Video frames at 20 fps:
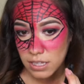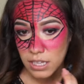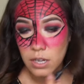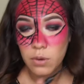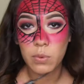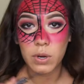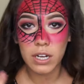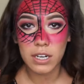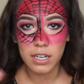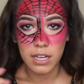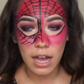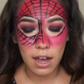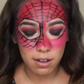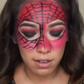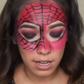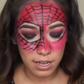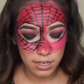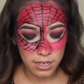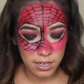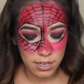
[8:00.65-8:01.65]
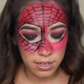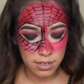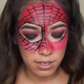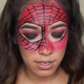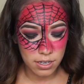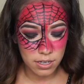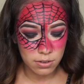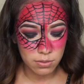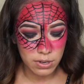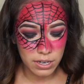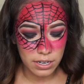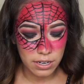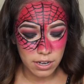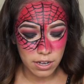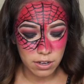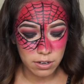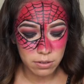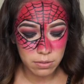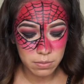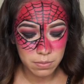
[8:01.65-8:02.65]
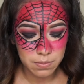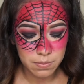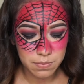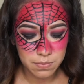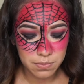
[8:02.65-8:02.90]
thick, we're gonna outline it again right now.